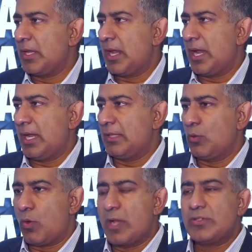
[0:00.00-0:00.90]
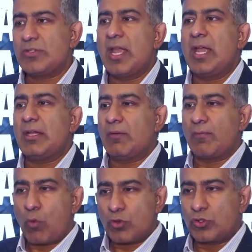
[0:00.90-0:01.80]
And the ones that,
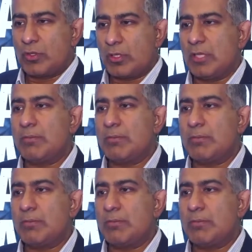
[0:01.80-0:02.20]
unfortunately,